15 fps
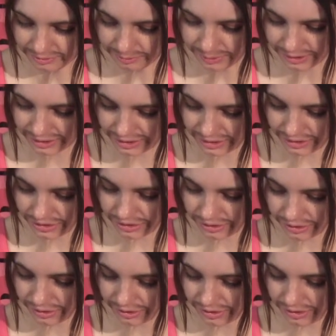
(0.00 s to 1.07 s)
Where's the
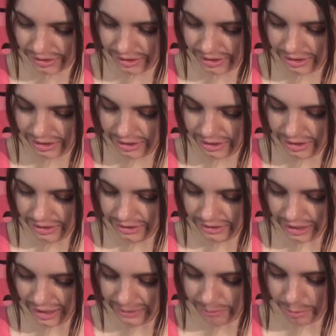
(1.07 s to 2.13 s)
sugar?
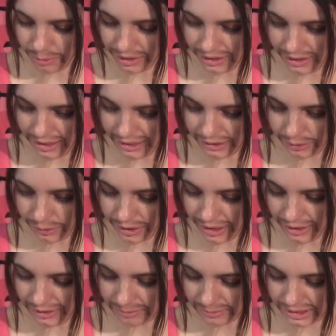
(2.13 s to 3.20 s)
9.9
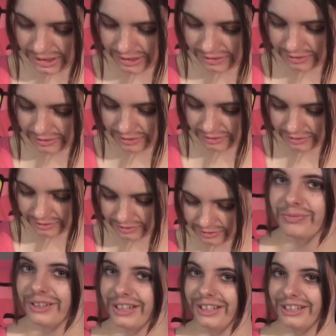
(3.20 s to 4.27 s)
grams.
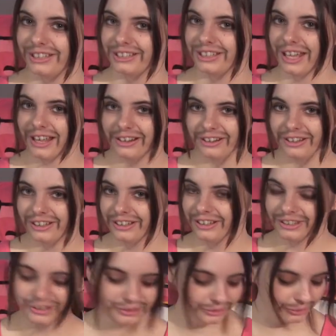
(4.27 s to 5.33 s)
It's hella
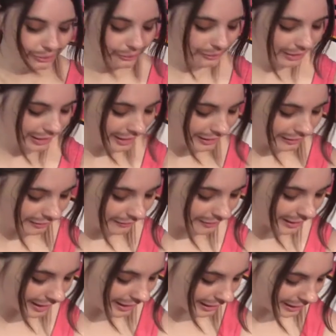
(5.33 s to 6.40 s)
cute, I know
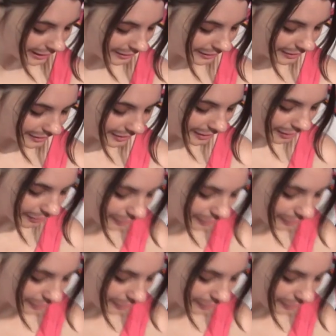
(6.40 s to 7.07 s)
that. Oh,